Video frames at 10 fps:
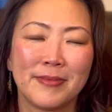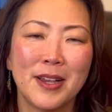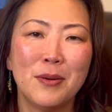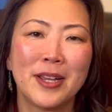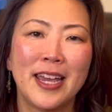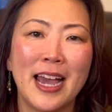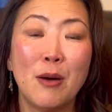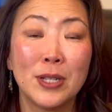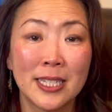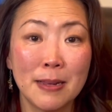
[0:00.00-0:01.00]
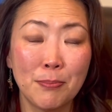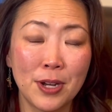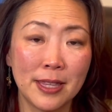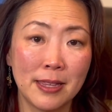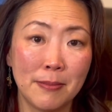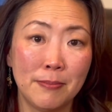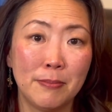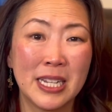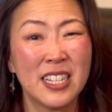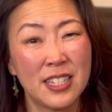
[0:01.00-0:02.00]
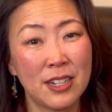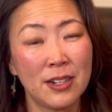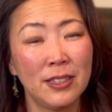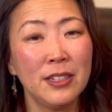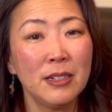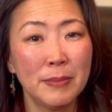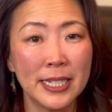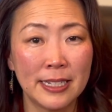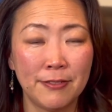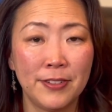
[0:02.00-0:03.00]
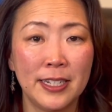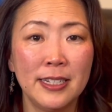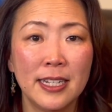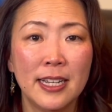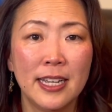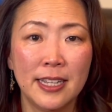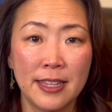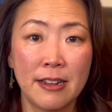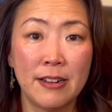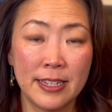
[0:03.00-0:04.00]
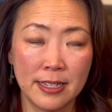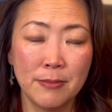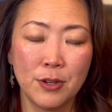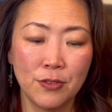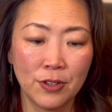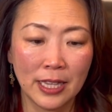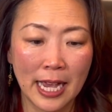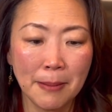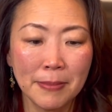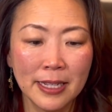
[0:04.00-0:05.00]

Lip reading: Okay, I will separate them because they're a little bit different and there is some overlap.